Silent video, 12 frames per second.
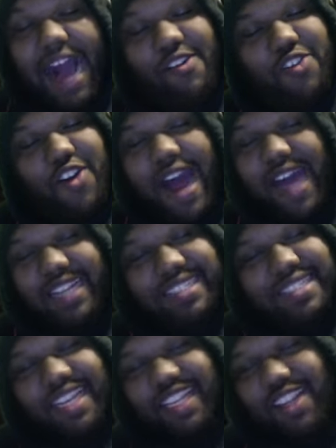I don't know how
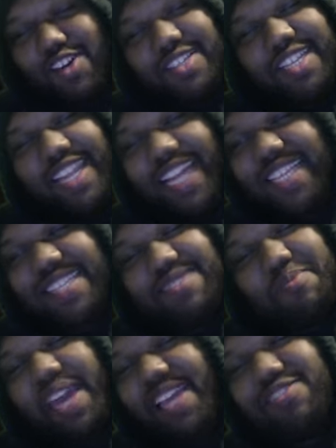this nigga loses, lets
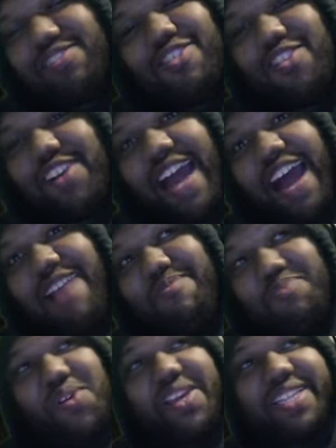this man score
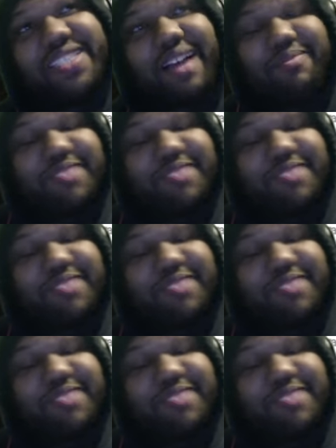nine points.